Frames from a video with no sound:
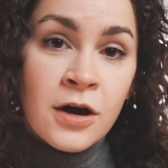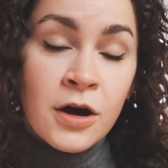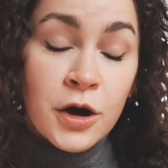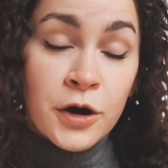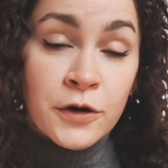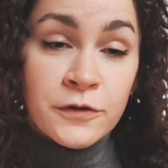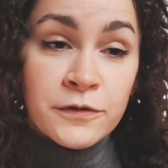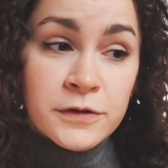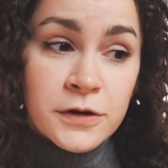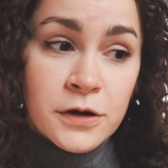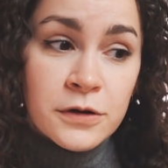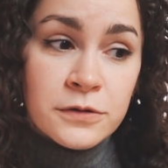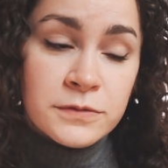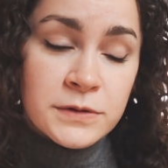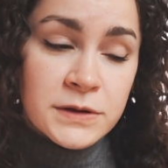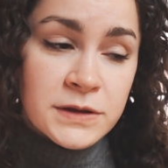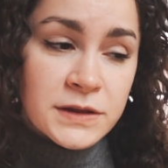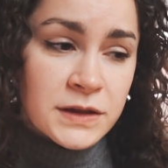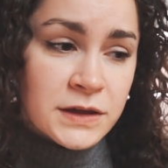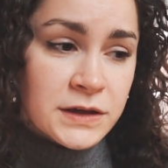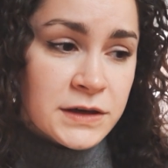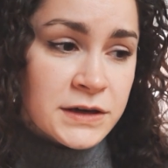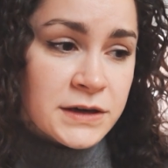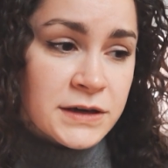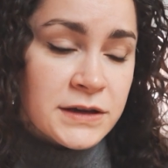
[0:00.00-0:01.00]
Overall,
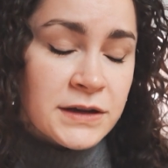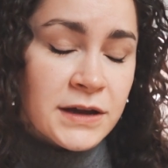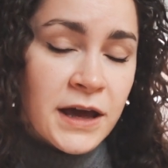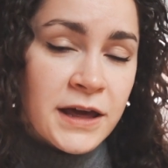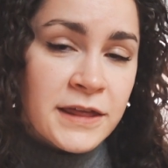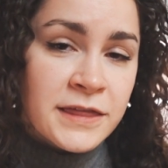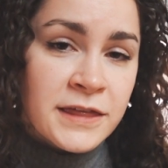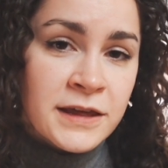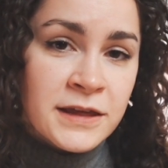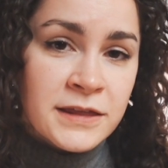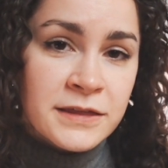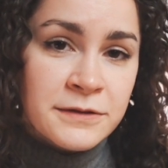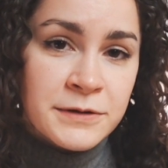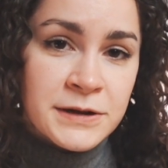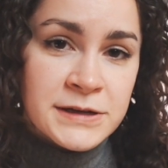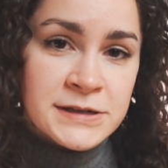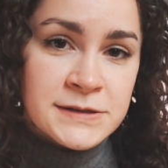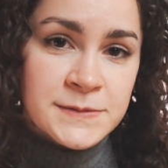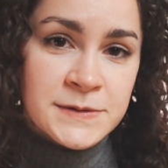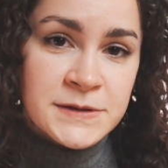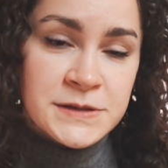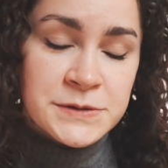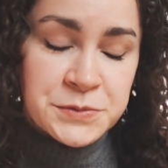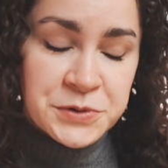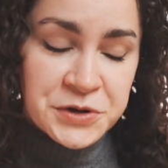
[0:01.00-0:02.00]
really good. I think the
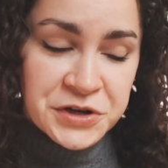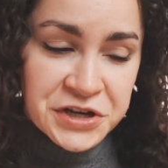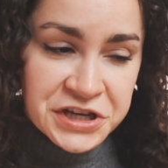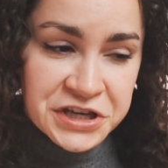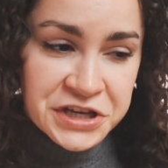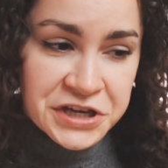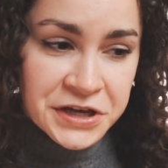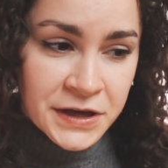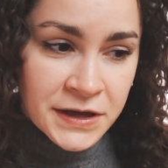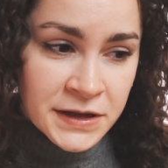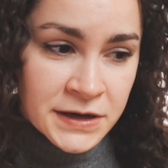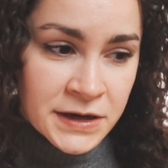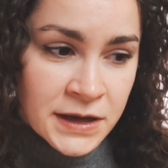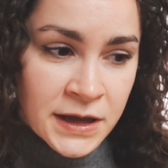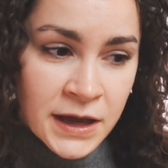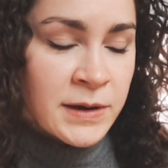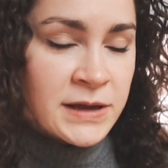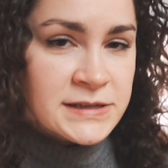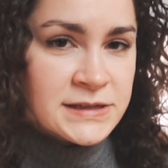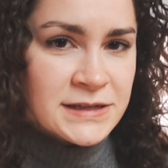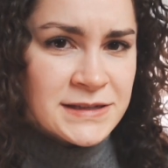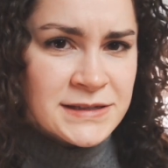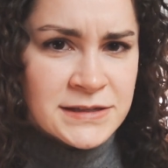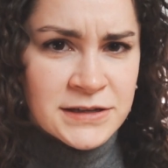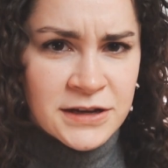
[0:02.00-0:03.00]
recipe's pretty good.
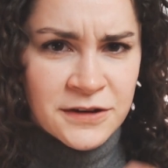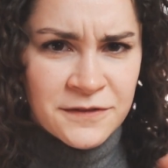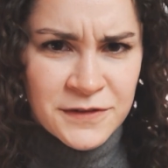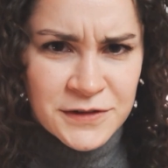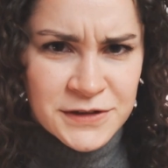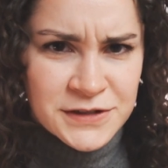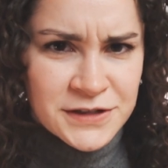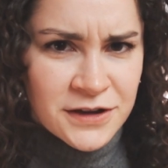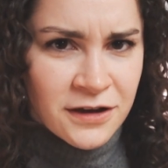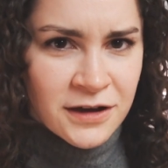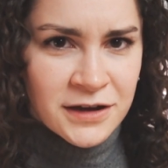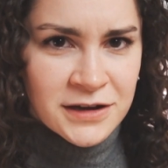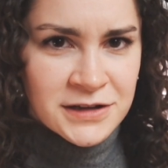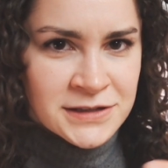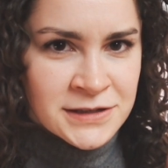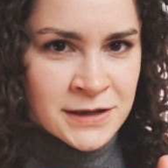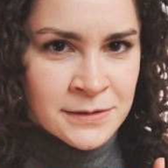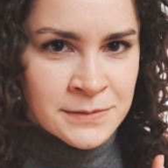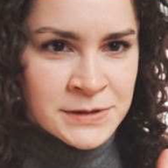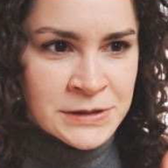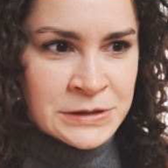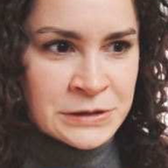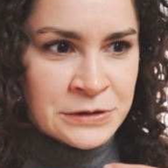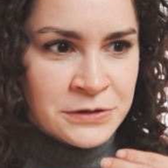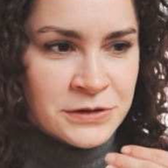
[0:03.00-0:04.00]
I did, if you saw, I
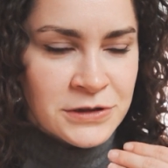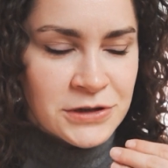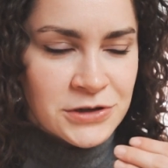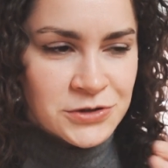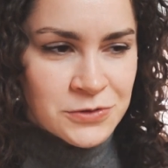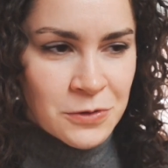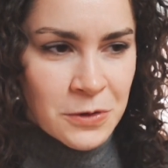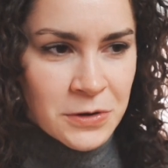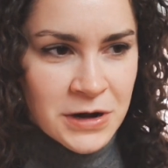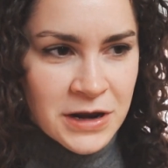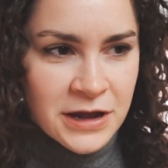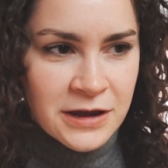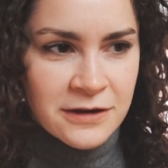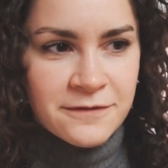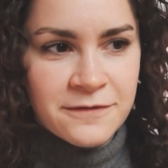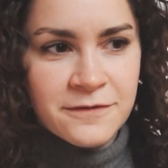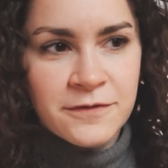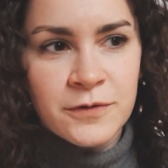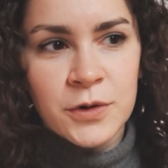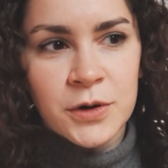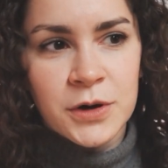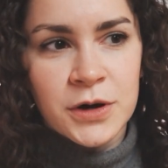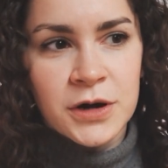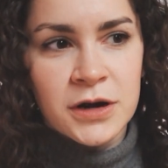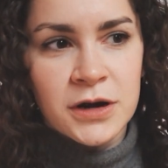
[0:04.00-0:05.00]
substituted the shortening
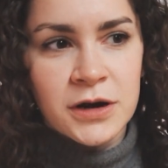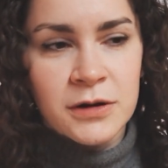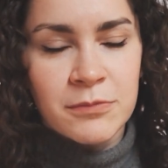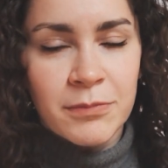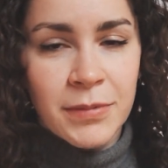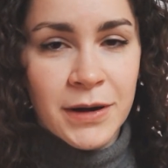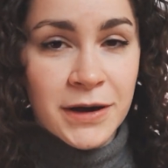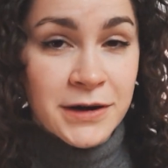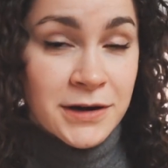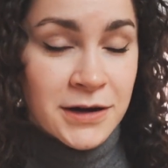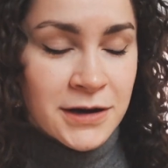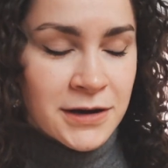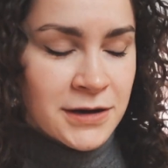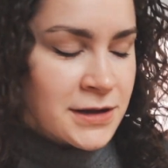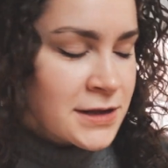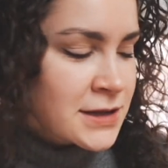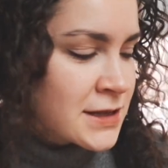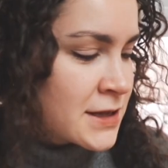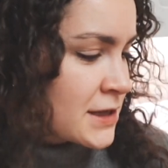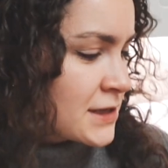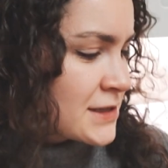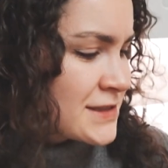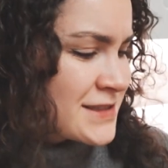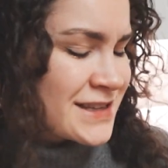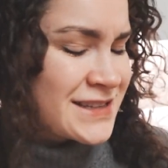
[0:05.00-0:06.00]
for butter
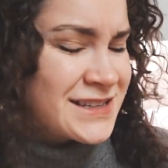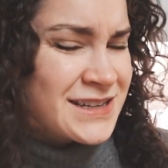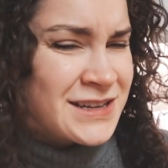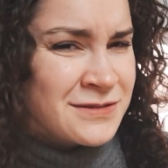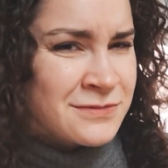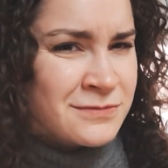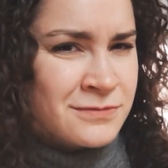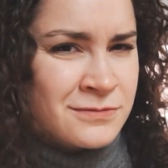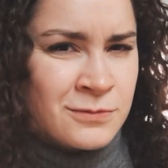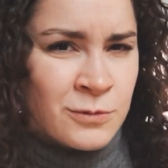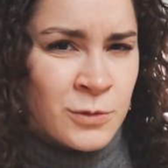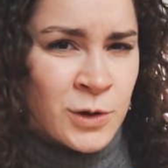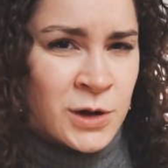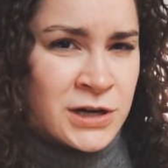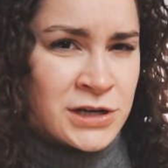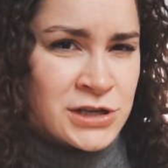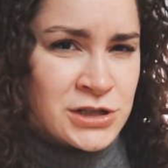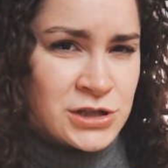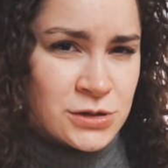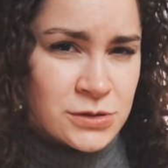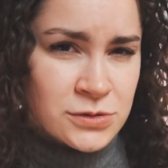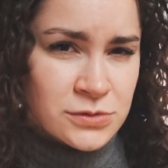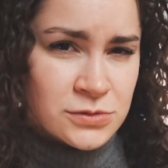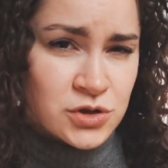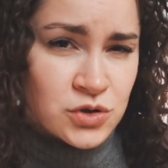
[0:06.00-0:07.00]
because I didn't want to
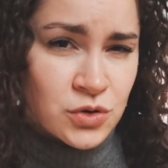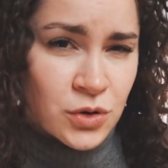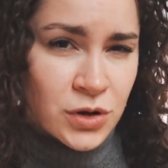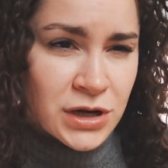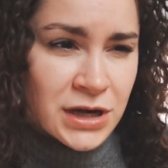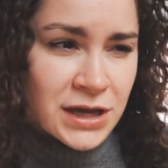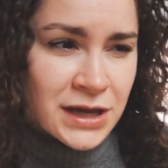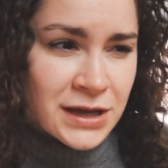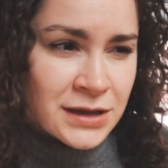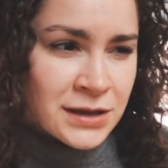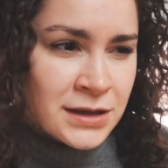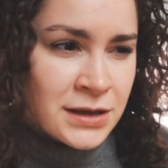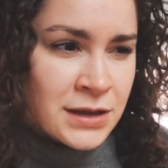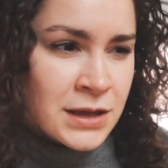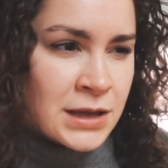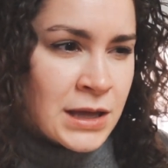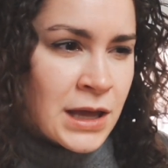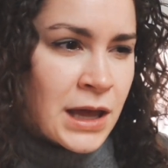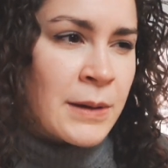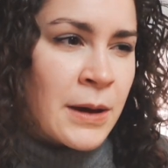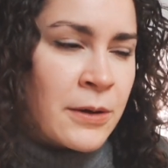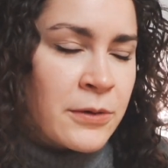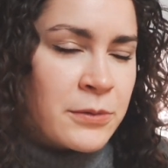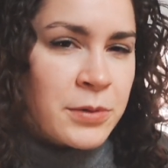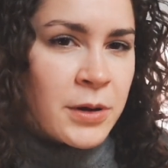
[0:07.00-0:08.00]
do shortening.
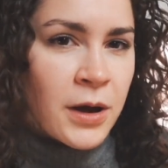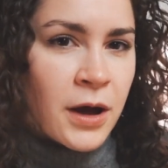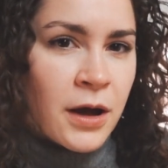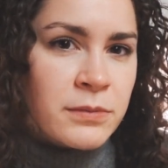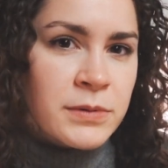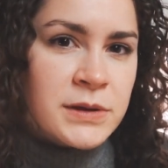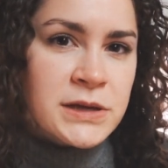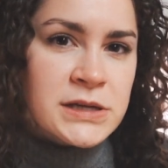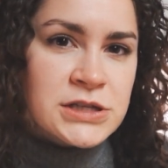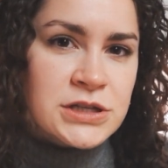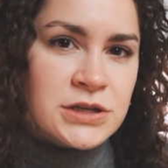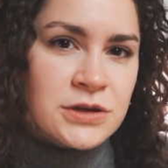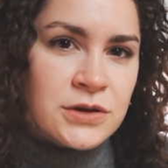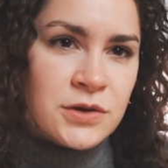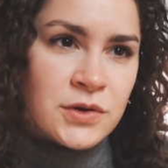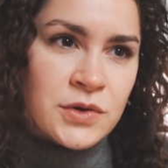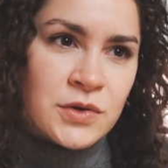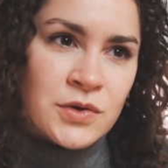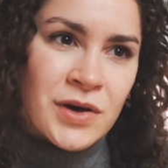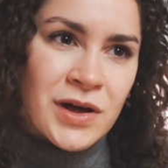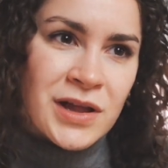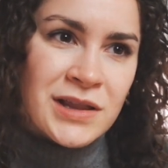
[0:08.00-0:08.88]
I would probably do